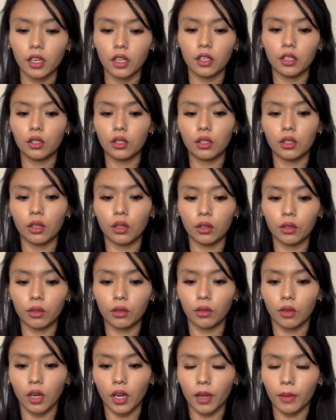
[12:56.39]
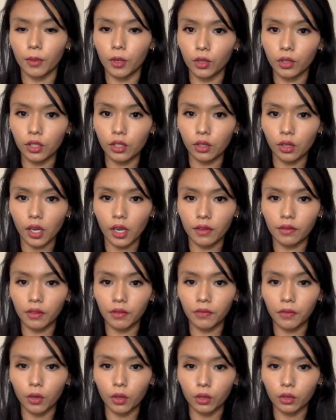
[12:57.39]
So I'm going to have a
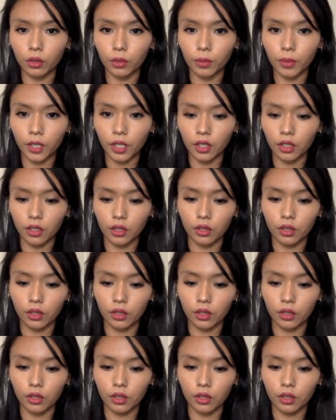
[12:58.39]
for loop here.